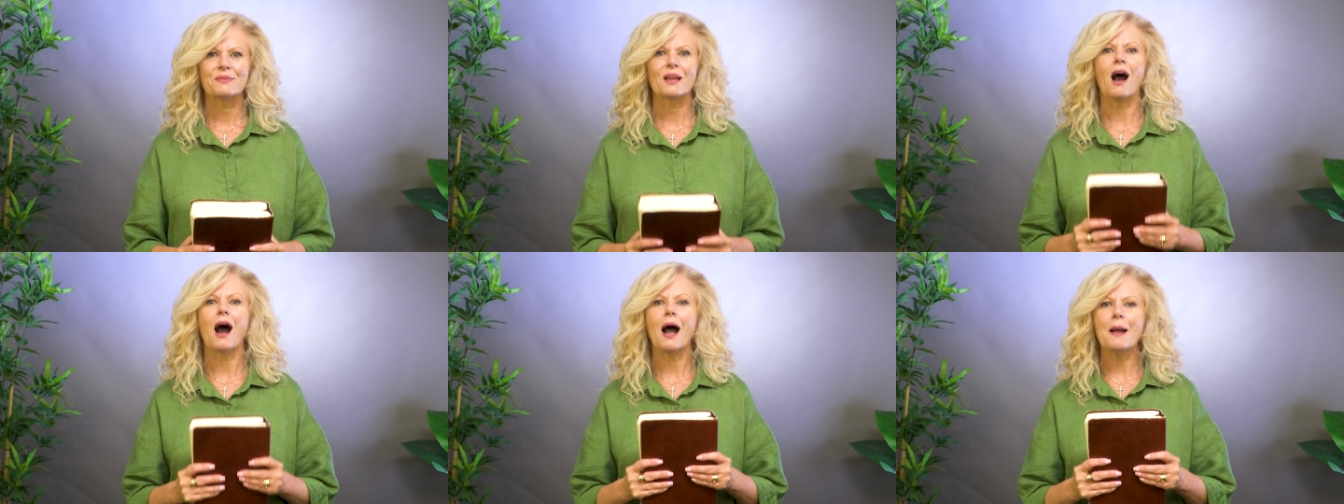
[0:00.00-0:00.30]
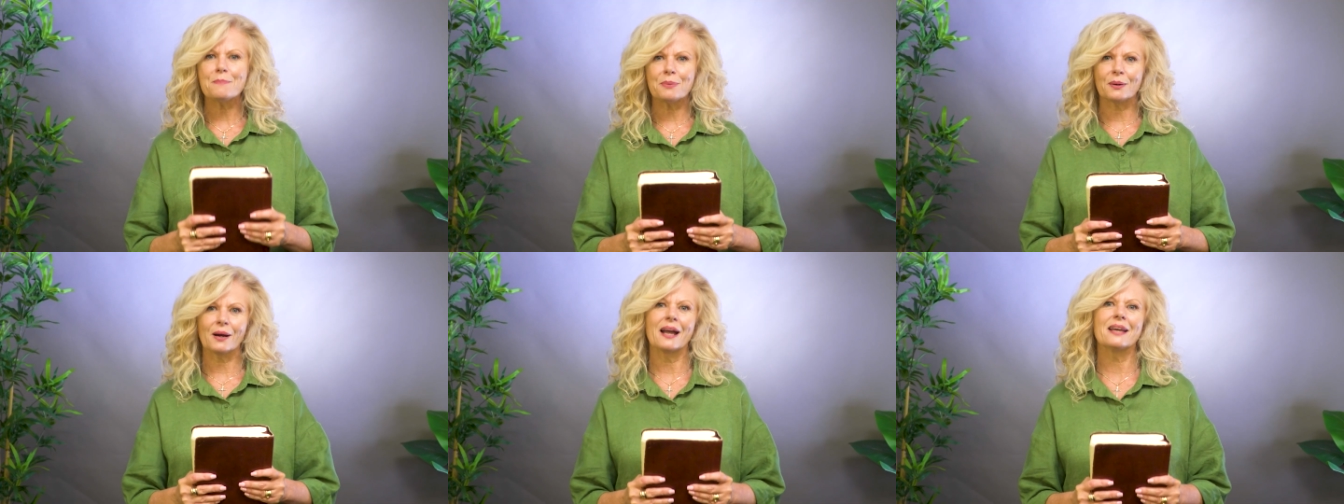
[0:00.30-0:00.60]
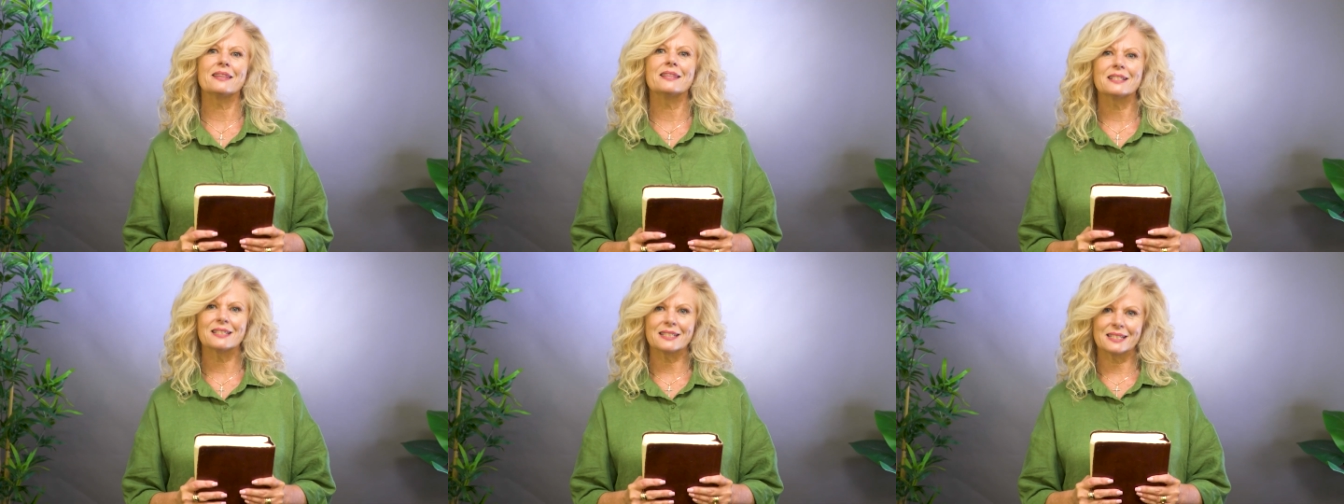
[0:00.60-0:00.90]
I
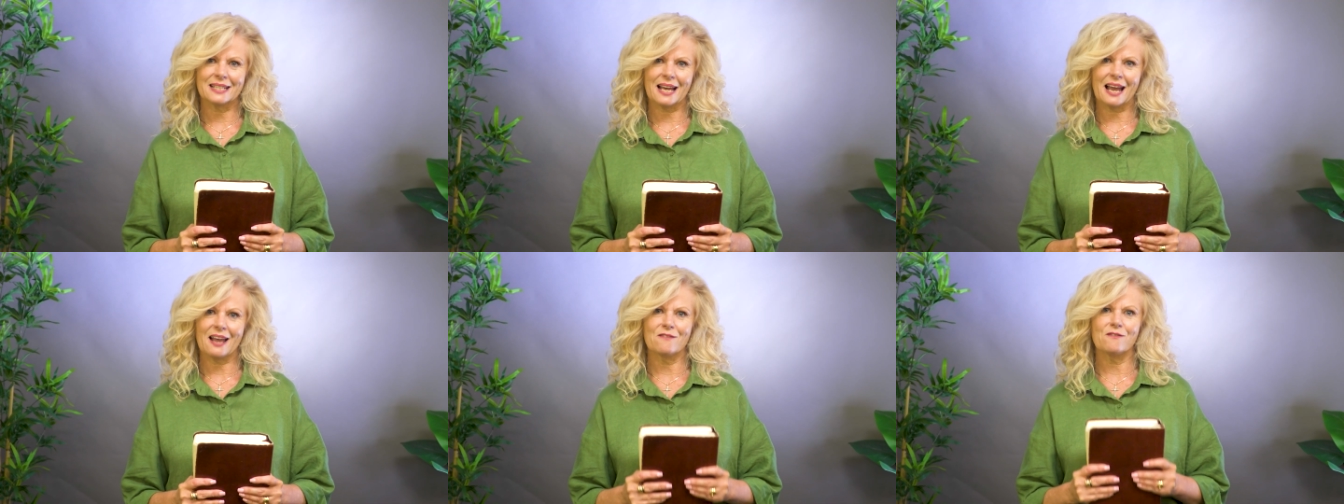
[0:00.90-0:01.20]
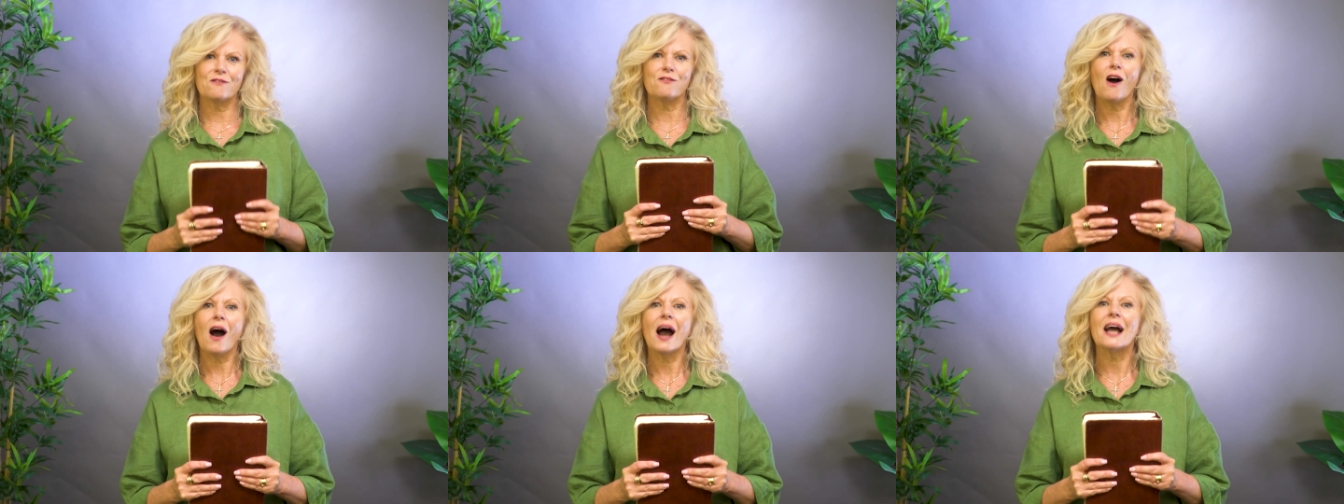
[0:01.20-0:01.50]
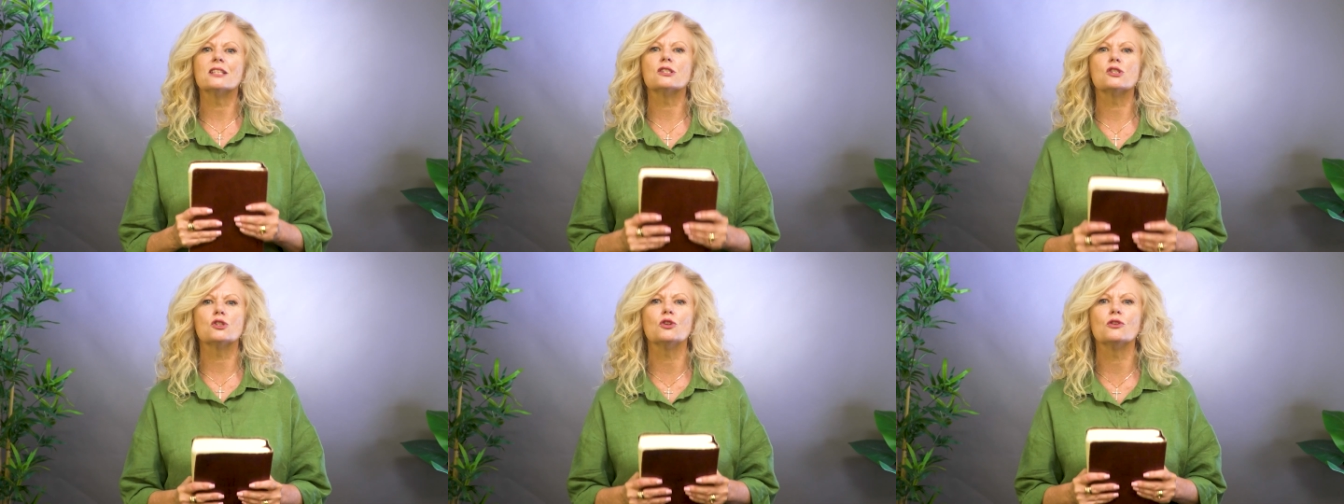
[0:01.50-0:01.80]
pray this day
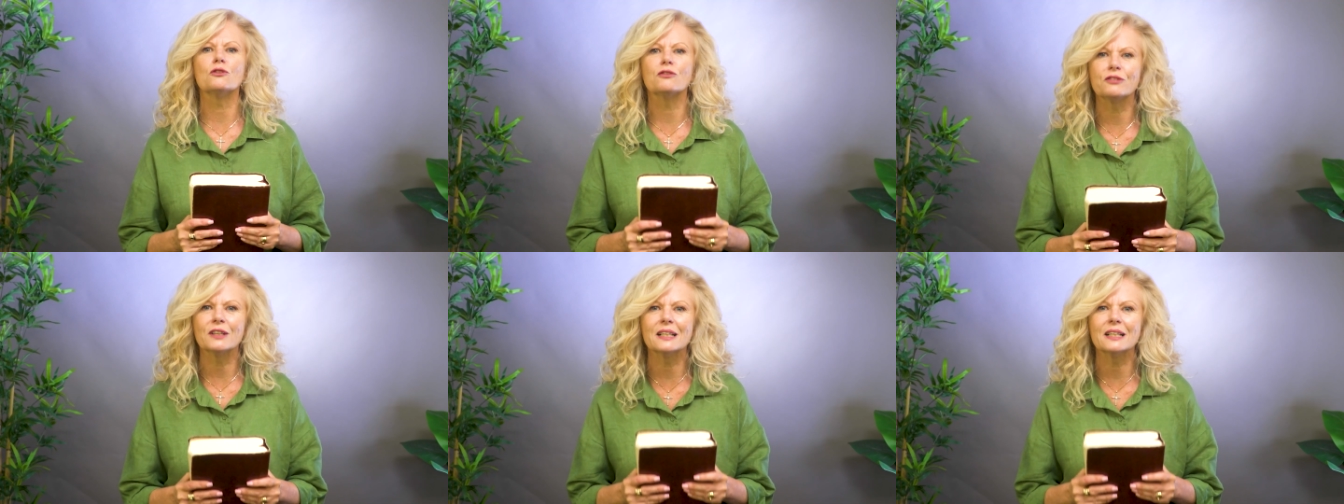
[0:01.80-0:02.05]
finds you